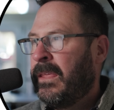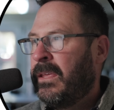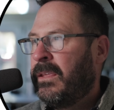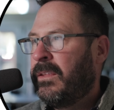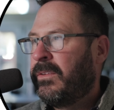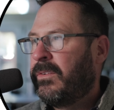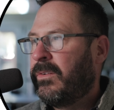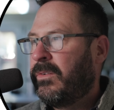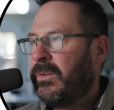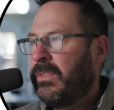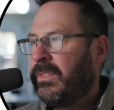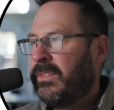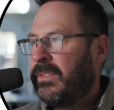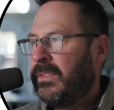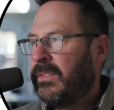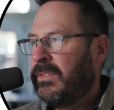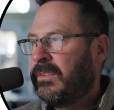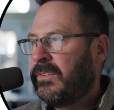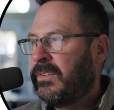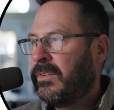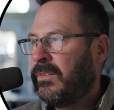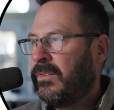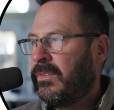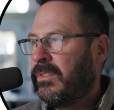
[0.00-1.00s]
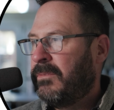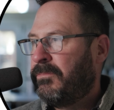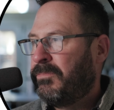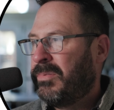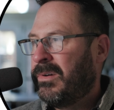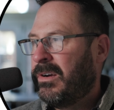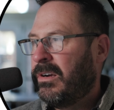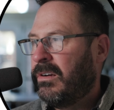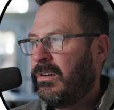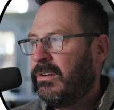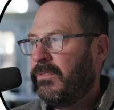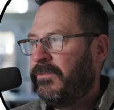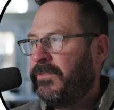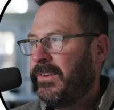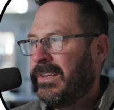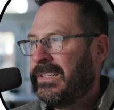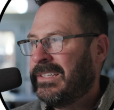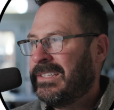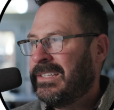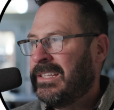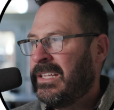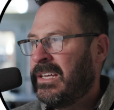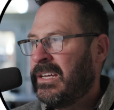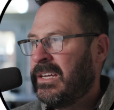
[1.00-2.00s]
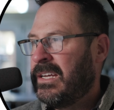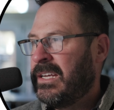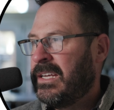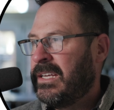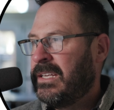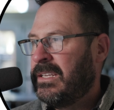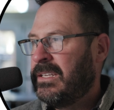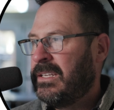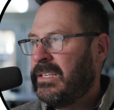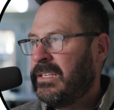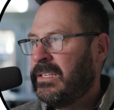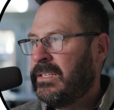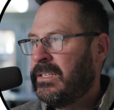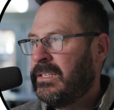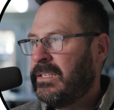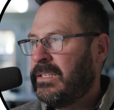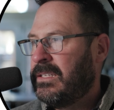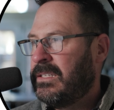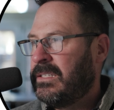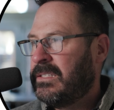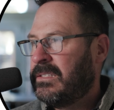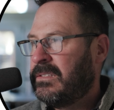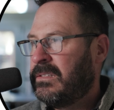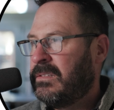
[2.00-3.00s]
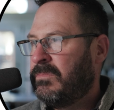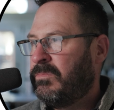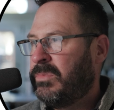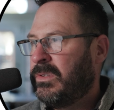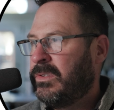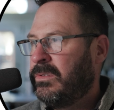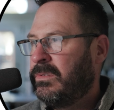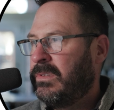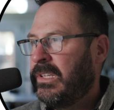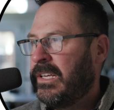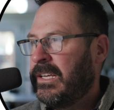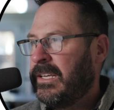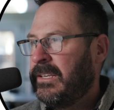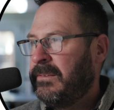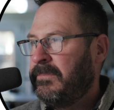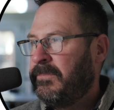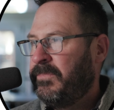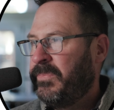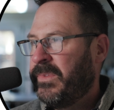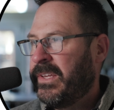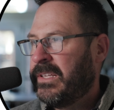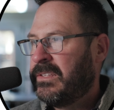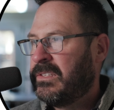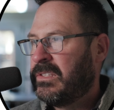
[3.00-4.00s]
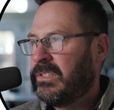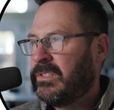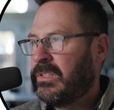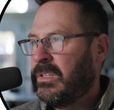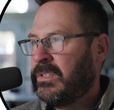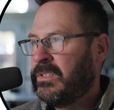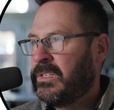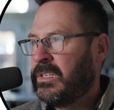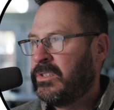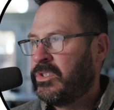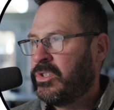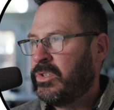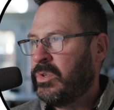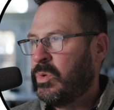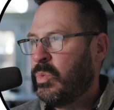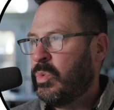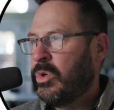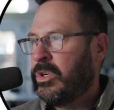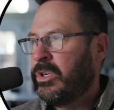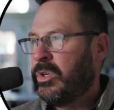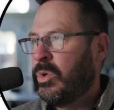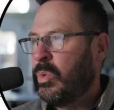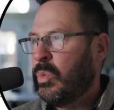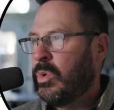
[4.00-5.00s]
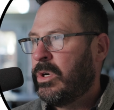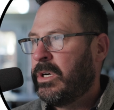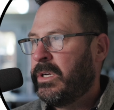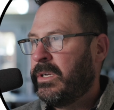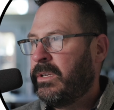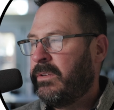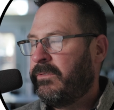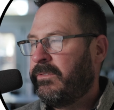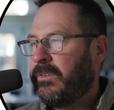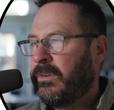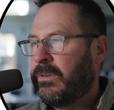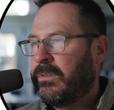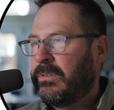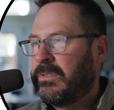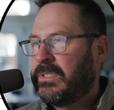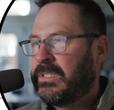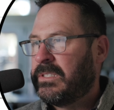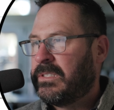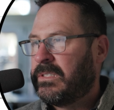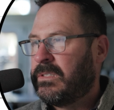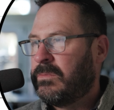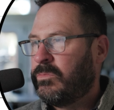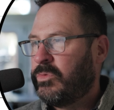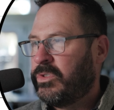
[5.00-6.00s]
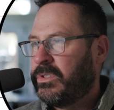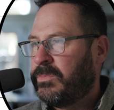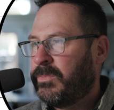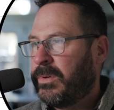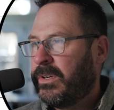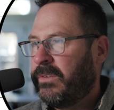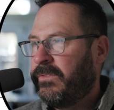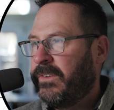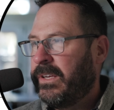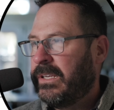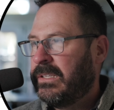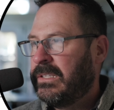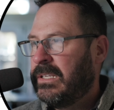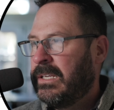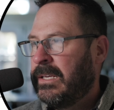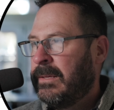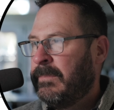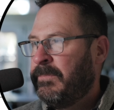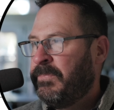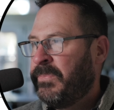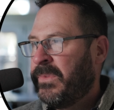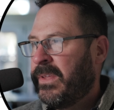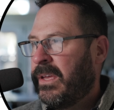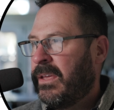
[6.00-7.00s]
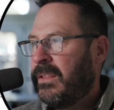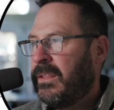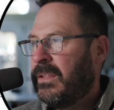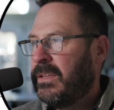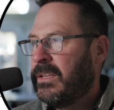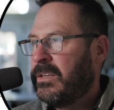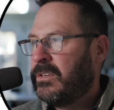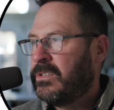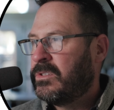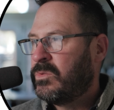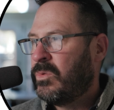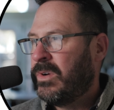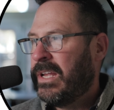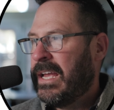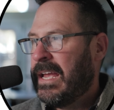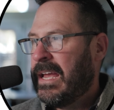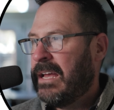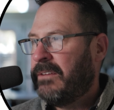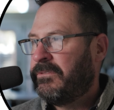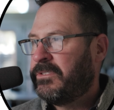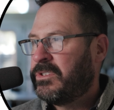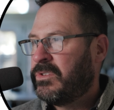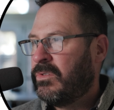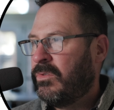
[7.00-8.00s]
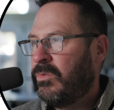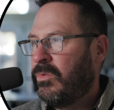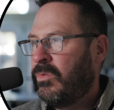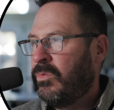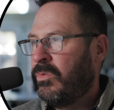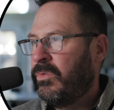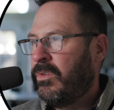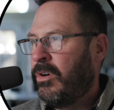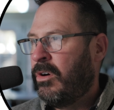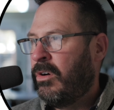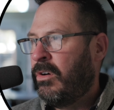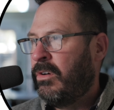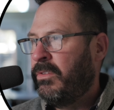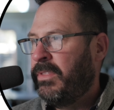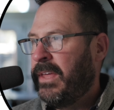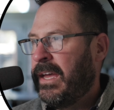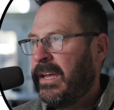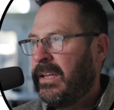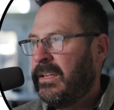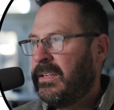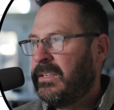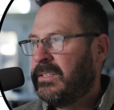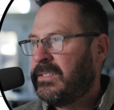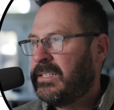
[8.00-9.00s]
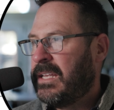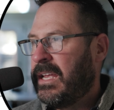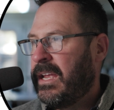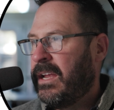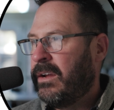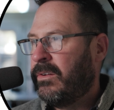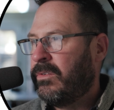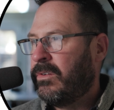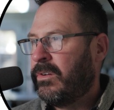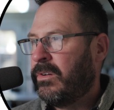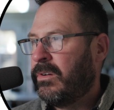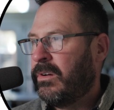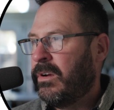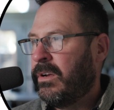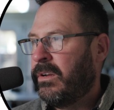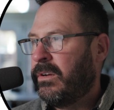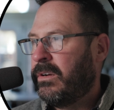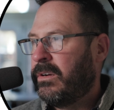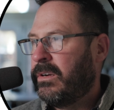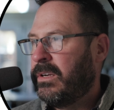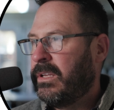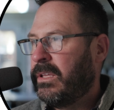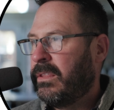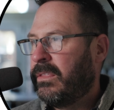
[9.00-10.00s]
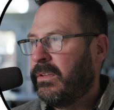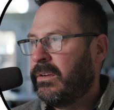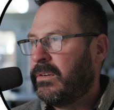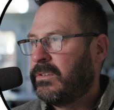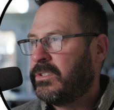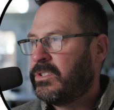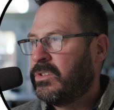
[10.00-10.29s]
So the perfect line is the blue line. That's essentially 1-to-1 if your system was perfect. And then here's what I have. So all that is error underneath here.